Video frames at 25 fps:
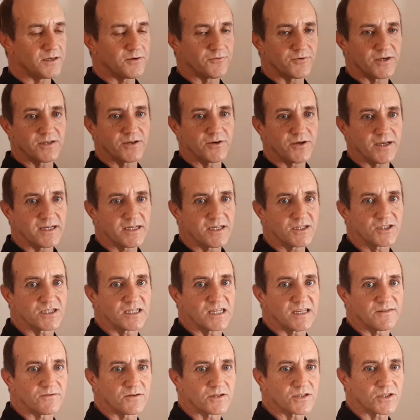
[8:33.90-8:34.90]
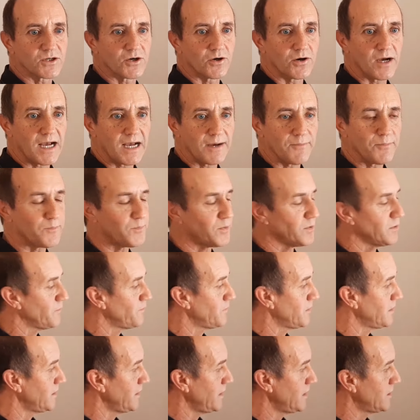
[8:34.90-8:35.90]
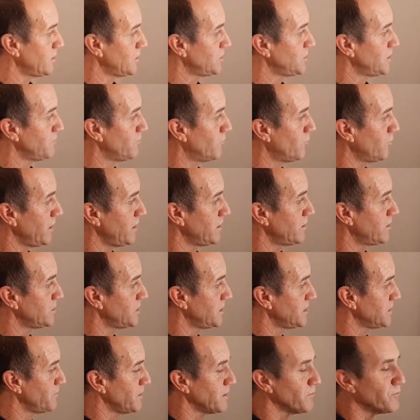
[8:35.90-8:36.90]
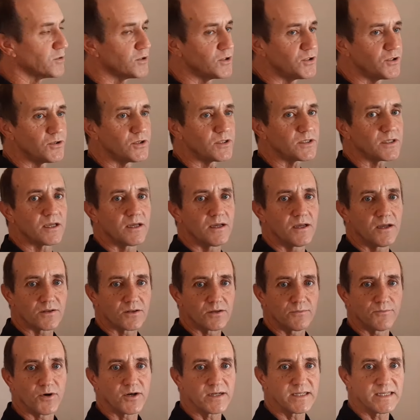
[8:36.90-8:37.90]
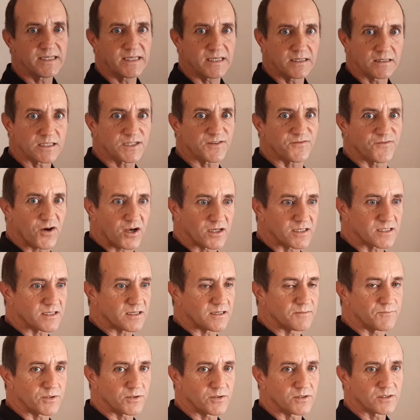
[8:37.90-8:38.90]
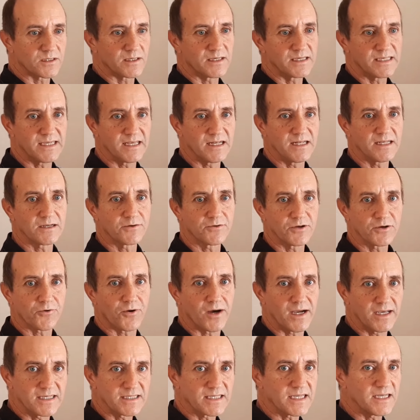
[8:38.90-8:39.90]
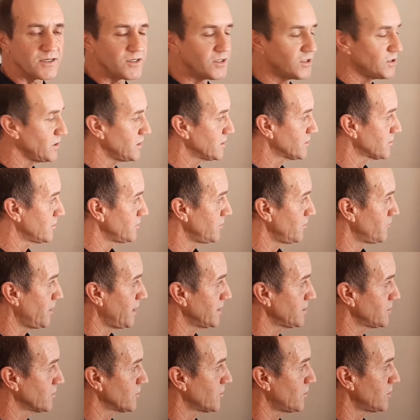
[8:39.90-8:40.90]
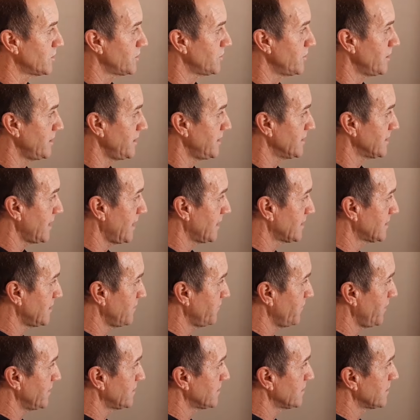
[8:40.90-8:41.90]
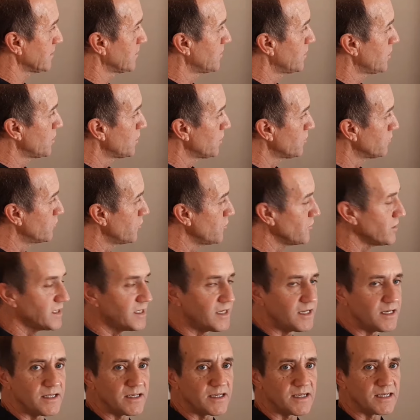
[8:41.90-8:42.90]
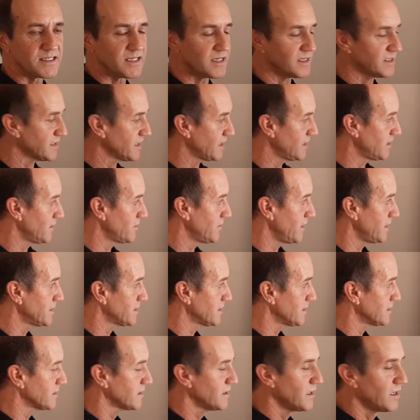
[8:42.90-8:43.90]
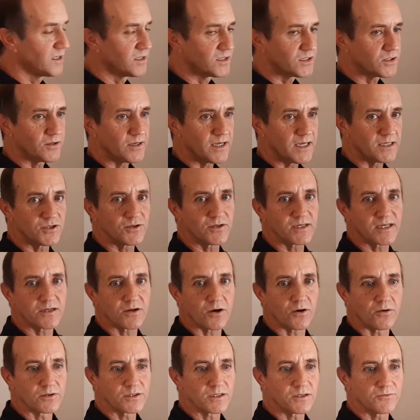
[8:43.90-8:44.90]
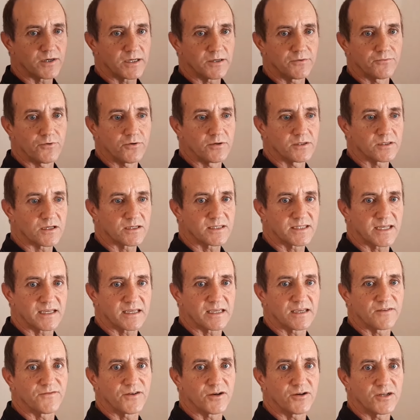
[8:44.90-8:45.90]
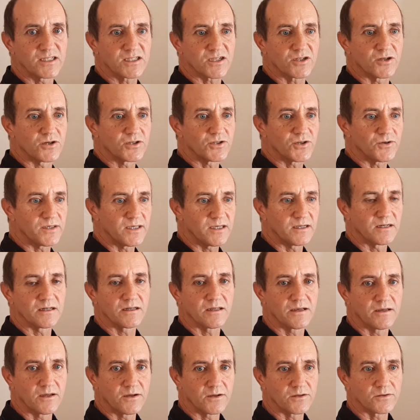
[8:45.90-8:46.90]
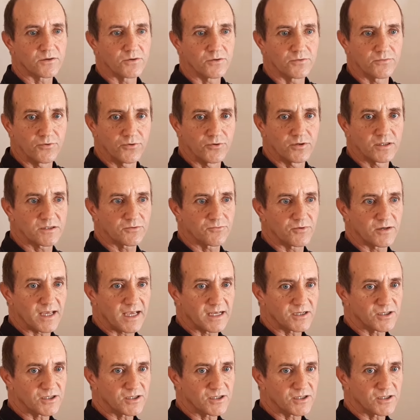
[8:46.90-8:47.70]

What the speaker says: when your energy levels go up and more energy is being produced, the body heals faster, because the healing requires energy. So your mitochondria is activated. Wound healing is accelerated. So as you get older, when wounds are taking very slow to heal, the wounds will